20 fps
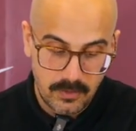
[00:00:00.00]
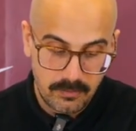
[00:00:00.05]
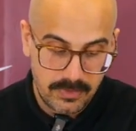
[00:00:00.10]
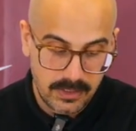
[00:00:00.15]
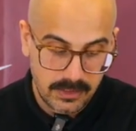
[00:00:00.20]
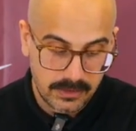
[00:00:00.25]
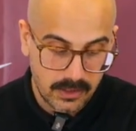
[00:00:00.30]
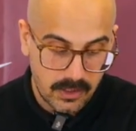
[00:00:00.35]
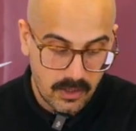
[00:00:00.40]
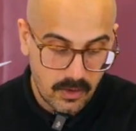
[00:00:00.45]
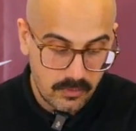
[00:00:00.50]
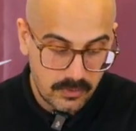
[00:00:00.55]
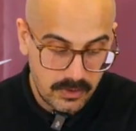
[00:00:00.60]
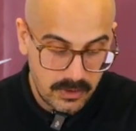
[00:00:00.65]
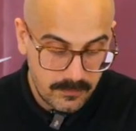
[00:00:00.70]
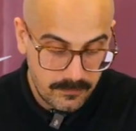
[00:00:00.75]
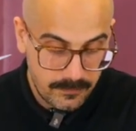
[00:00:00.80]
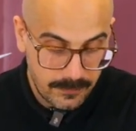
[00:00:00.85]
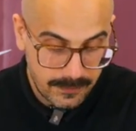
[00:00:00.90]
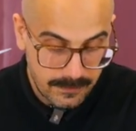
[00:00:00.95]
build the code.
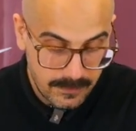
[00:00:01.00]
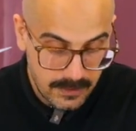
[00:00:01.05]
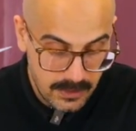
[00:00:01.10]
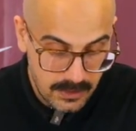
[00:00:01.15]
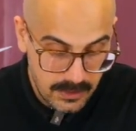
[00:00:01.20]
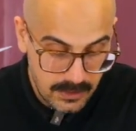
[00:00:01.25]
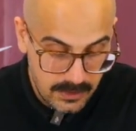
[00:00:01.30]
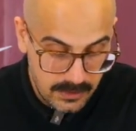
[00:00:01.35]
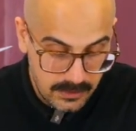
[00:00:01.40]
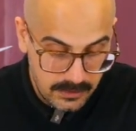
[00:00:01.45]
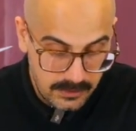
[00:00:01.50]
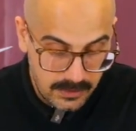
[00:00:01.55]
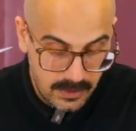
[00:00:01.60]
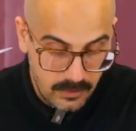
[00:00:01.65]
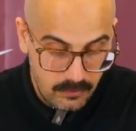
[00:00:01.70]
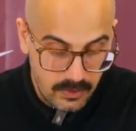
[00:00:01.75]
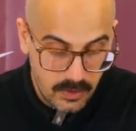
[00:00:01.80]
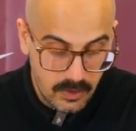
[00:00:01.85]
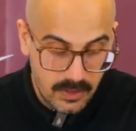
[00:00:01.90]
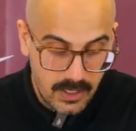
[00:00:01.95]

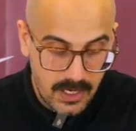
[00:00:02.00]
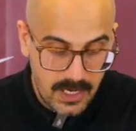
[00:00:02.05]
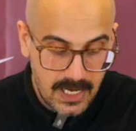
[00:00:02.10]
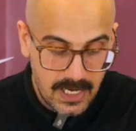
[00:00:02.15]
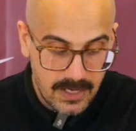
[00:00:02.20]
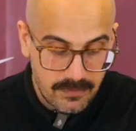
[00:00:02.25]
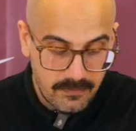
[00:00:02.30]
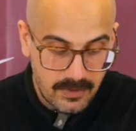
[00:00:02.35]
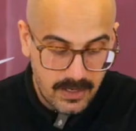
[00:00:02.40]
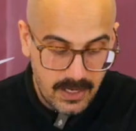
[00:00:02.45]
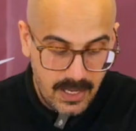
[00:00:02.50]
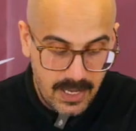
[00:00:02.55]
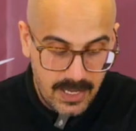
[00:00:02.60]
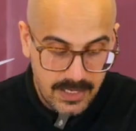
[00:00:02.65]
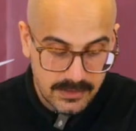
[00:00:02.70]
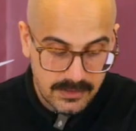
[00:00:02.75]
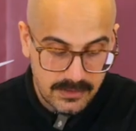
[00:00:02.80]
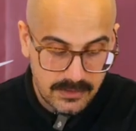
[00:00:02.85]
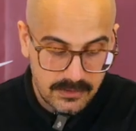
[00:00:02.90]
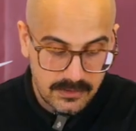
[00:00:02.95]
Then we're going to have
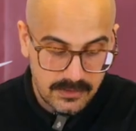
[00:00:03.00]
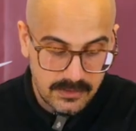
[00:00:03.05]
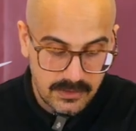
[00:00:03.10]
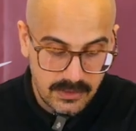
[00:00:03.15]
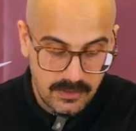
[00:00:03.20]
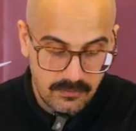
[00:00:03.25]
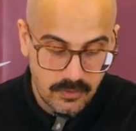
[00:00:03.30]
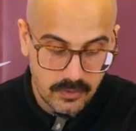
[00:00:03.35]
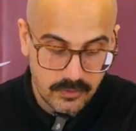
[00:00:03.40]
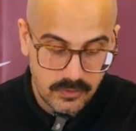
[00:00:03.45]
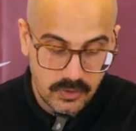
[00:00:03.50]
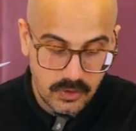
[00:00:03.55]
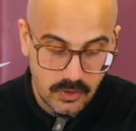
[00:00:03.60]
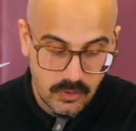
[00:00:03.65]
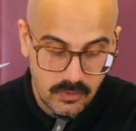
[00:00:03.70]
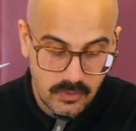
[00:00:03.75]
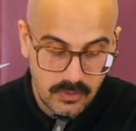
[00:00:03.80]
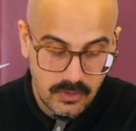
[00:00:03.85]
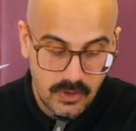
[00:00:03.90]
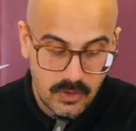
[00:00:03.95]

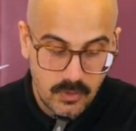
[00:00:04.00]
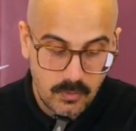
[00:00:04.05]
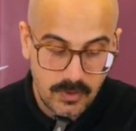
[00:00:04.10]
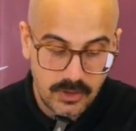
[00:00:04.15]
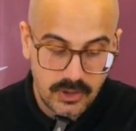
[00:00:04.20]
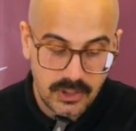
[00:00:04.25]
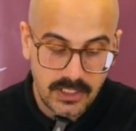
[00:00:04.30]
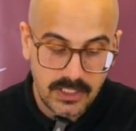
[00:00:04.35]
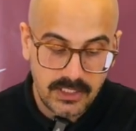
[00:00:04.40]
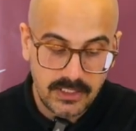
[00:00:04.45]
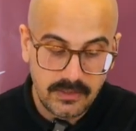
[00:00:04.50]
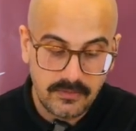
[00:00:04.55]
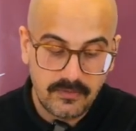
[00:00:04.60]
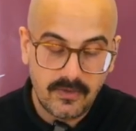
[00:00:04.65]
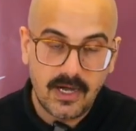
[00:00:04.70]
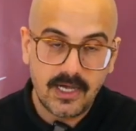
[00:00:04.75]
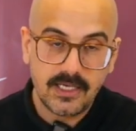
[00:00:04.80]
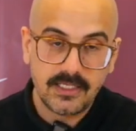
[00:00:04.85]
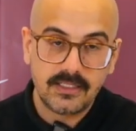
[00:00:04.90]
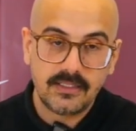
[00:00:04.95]
S02, which
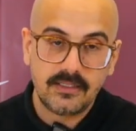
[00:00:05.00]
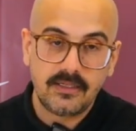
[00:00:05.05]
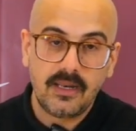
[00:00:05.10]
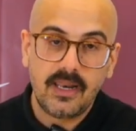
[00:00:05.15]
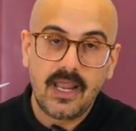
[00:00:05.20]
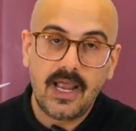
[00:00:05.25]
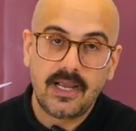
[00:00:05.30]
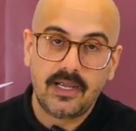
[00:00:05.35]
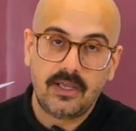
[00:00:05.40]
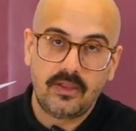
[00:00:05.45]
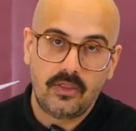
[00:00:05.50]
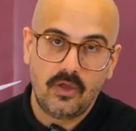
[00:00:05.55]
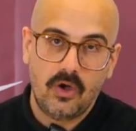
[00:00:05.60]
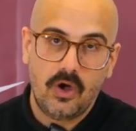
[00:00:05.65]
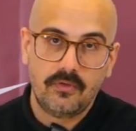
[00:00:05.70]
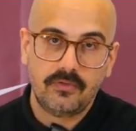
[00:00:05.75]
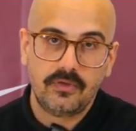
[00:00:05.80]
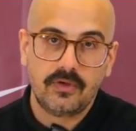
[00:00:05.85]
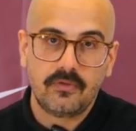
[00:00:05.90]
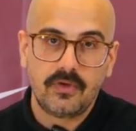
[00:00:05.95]
identifies the length
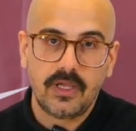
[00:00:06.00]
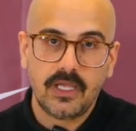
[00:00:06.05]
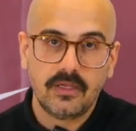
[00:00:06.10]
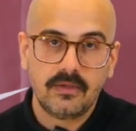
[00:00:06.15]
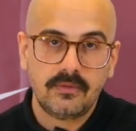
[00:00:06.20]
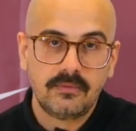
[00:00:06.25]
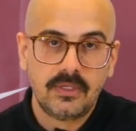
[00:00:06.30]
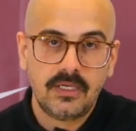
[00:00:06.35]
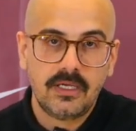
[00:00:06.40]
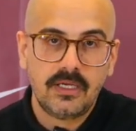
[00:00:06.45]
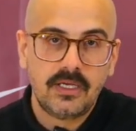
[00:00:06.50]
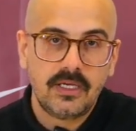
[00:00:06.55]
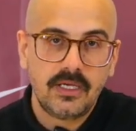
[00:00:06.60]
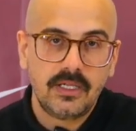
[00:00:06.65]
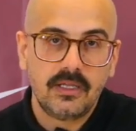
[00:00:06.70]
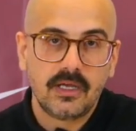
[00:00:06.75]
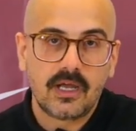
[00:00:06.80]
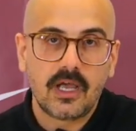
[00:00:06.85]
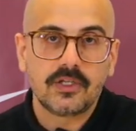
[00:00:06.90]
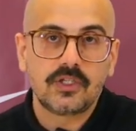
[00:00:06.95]
of the reel.
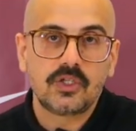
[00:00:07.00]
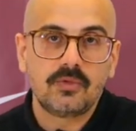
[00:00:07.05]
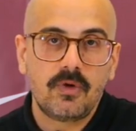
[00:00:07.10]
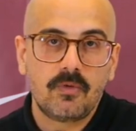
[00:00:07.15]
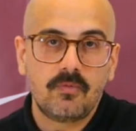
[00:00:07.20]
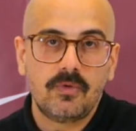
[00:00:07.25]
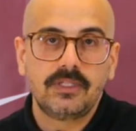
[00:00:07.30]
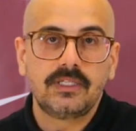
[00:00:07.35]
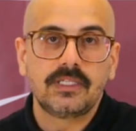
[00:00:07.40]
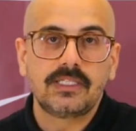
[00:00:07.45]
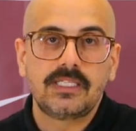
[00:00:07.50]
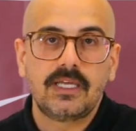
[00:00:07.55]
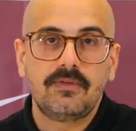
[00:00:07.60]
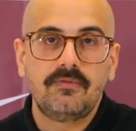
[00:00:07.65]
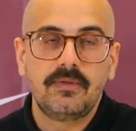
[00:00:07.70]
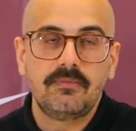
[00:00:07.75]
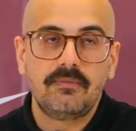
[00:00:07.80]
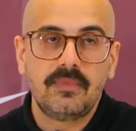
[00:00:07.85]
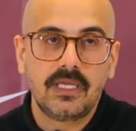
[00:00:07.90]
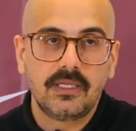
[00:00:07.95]
The customer wanted
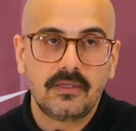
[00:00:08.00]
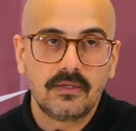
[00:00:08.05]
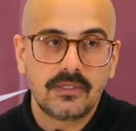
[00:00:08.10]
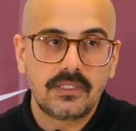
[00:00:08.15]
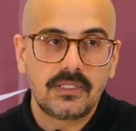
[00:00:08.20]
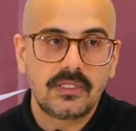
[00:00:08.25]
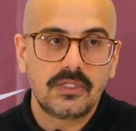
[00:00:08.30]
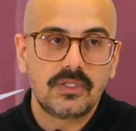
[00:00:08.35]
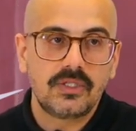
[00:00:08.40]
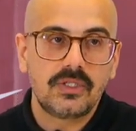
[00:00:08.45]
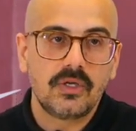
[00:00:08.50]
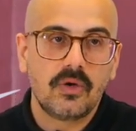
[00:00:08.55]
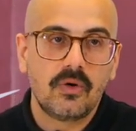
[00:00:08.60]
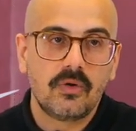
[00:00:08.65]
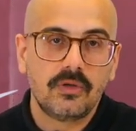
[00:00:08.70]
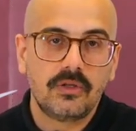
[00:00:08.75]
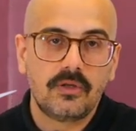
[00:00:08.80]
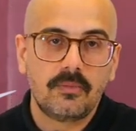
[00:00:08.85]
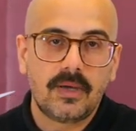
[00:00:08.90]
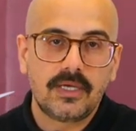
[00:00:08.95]
7 meters,
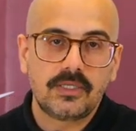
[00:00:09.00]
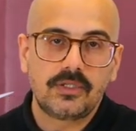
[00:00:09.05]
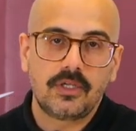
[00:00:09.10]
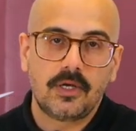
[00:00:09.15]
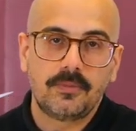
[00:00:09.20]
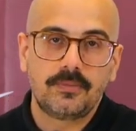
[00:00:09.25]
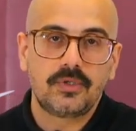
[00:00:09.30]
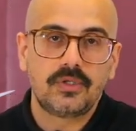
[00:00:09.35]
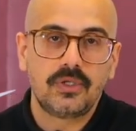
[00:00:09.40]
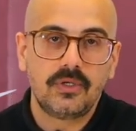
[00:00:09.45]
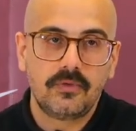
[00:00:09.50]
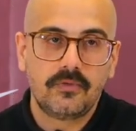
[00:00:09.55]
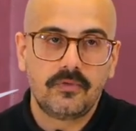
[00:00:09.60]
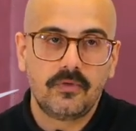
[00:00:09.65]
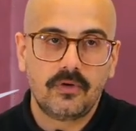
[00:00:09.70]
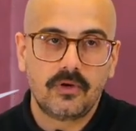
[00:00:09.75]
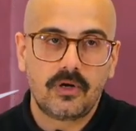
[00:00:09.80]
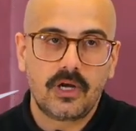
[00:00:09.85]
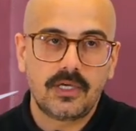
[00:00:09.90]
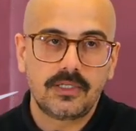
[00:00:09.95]
so the best option
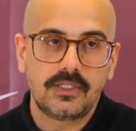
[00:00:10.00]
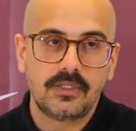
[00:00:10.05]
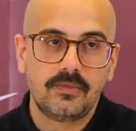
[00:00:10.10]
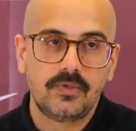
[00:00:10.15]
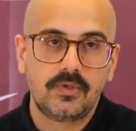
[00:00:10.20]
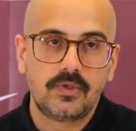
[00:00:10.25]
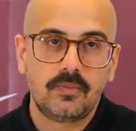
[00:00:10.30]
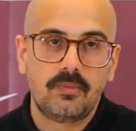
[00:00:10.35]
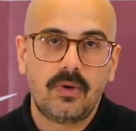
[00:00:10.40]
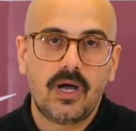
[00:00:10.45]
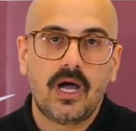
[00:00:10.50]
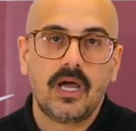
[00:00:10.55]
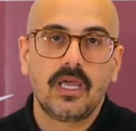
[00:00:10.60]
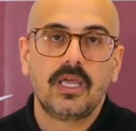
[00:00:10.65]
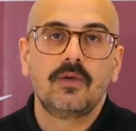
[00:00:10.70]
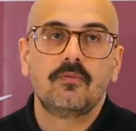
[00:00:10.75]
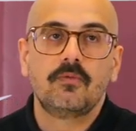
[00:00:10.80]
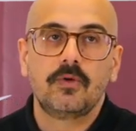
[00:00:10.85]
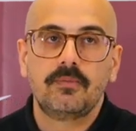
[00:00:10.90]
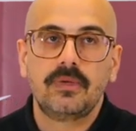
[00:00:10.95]
for the customers to
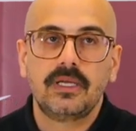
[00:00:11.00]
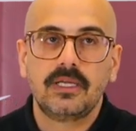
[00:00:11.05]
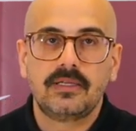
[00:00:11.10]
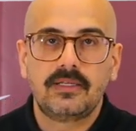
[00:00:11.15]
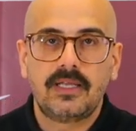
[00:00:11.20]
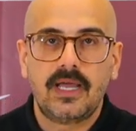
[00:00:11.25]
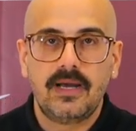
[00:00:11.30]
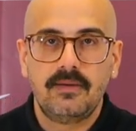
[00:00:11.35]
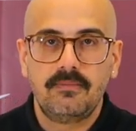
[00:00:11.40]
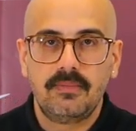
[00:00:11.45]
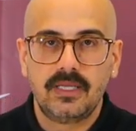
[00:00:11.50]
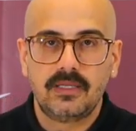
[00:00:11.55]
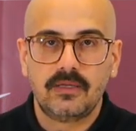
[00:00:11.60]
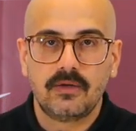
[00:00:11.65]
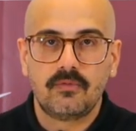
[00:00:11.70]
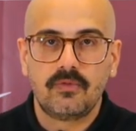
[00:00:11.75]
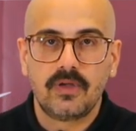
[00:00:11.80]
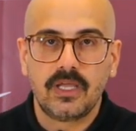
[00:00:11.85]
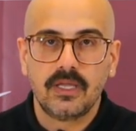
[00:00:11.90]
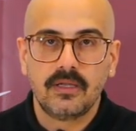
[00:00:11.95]
buy will be the
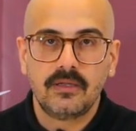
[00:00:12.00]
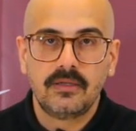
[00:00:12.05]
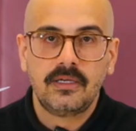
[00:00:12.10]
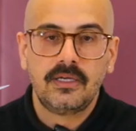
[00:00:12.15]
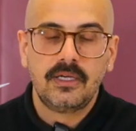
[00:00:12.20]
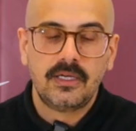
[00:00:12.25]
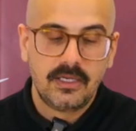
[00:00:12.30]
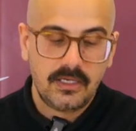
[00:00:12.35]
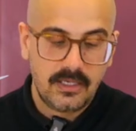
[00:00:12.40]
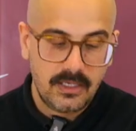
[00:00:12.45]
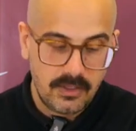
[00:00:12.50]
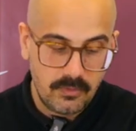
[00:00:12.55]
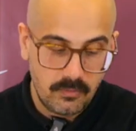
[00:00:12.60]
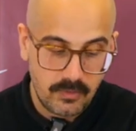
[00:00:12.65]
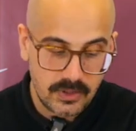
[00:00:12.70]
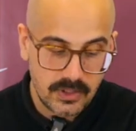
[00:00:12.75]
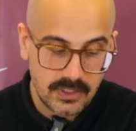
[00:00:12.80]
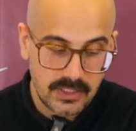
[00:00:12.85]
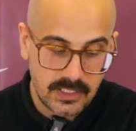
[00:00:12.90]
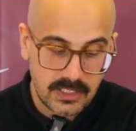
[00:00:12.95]
10-meter reel,
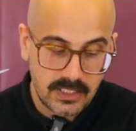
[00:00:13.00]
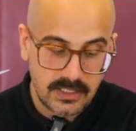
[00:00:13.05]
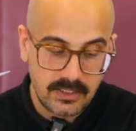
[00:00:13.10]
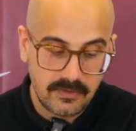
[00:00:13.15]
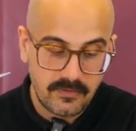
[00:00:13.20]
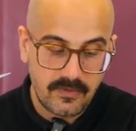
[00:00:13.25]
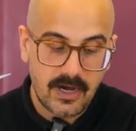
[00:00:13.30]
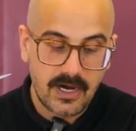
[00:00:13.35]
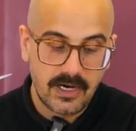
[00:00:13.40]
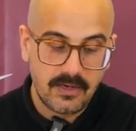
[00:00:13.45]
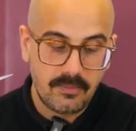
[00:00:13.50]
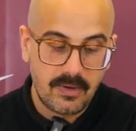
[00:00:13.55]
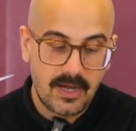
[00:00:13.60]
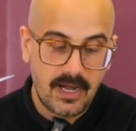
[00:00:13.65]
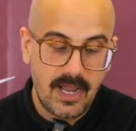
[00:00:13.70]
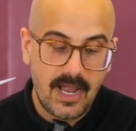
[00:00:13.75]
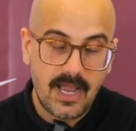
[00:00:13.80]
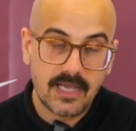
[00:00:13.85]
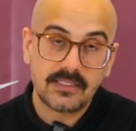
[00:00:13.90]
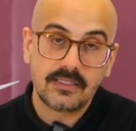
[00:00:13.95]
which is identified
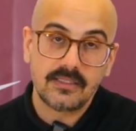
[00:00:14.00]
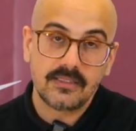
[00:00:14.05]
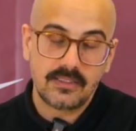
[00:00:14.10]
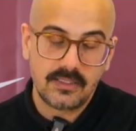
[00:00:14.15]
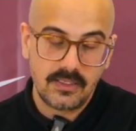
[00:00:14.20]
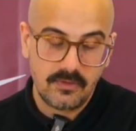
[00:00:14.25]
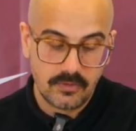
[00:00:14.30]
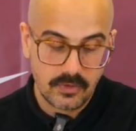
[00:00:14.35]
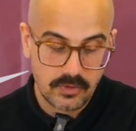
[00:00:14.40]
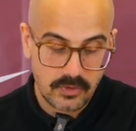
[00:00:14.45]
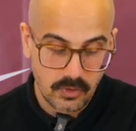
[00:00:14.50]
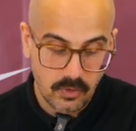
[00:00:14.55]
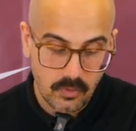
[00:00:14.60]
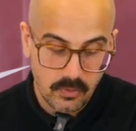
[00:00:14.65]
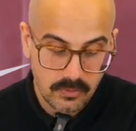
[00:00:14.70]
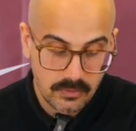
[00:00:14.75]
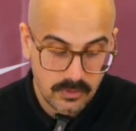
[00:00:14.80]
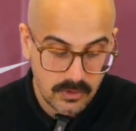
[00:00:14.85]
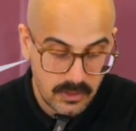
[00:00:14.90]
by S02.